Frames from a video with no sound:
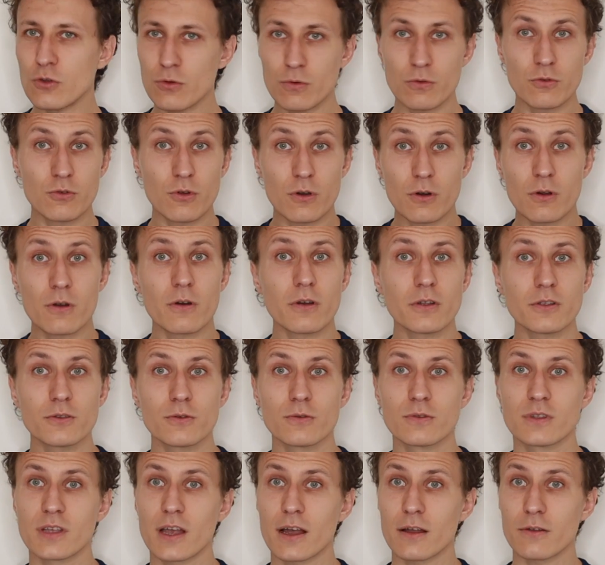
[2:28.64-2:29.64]
you're going
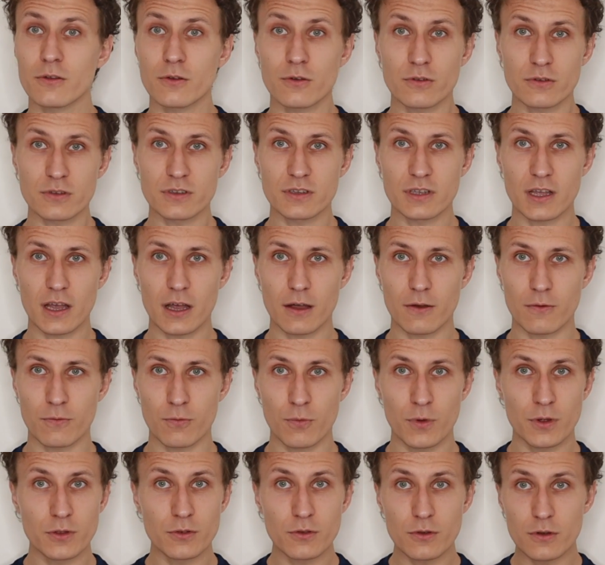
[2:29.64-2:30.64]
to tell yourself
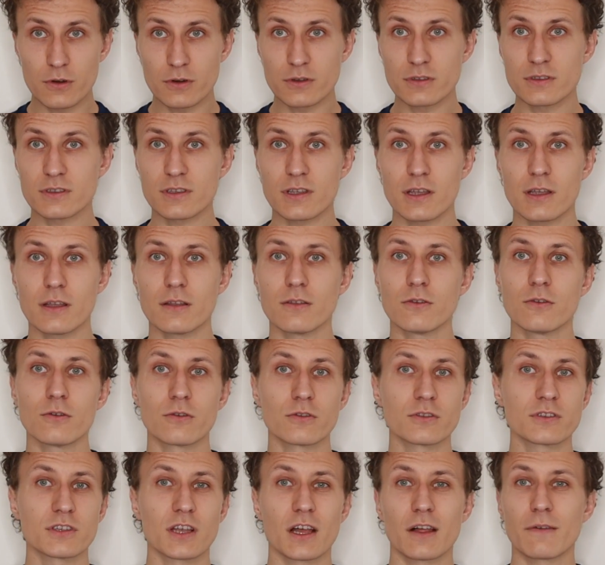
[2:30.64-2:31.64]
when you're seeing
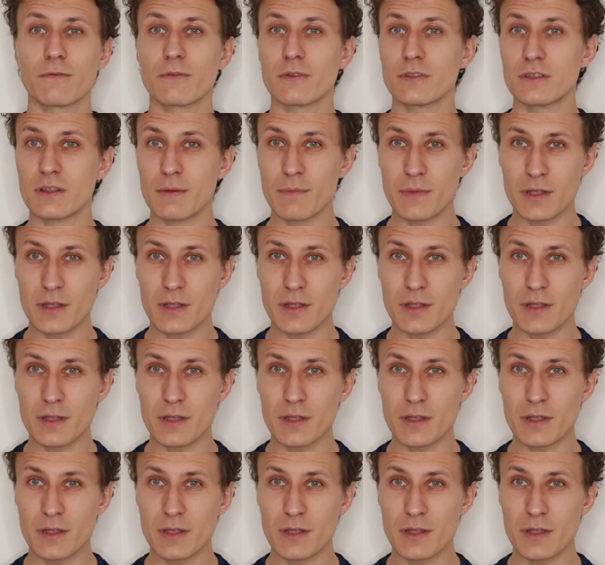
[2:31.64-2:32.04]
yourself in the